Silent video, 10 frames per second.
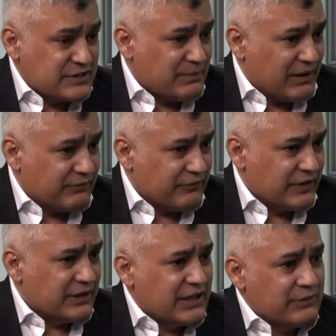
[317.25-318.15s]
month,
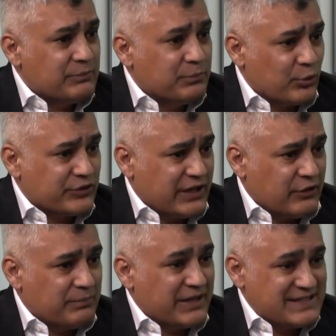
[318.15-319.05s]
they were bought out by